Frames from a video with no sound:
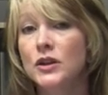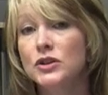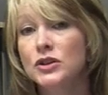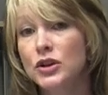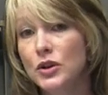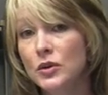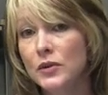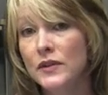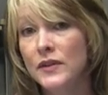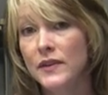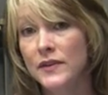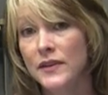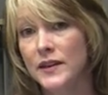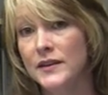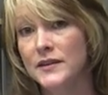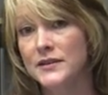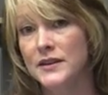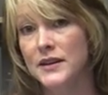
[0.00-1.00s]
Two of the
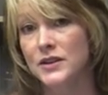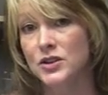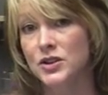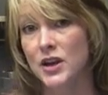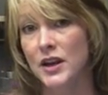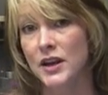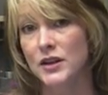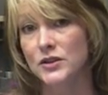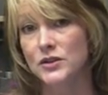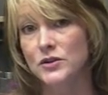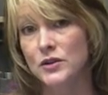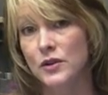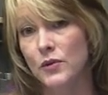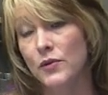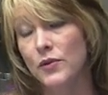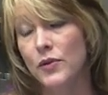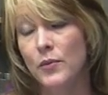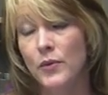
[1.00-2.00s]
things they changed
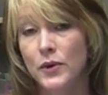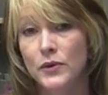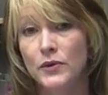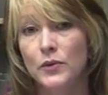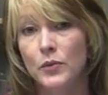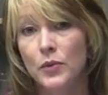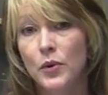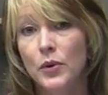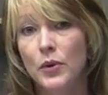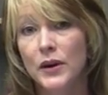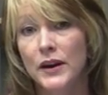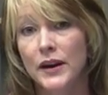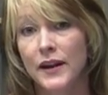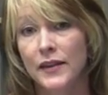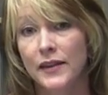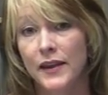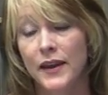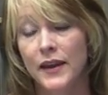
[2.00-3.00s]
are the most important,
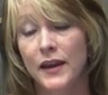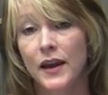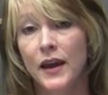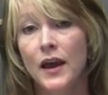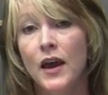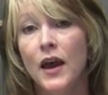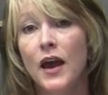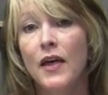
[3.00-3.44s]
I think.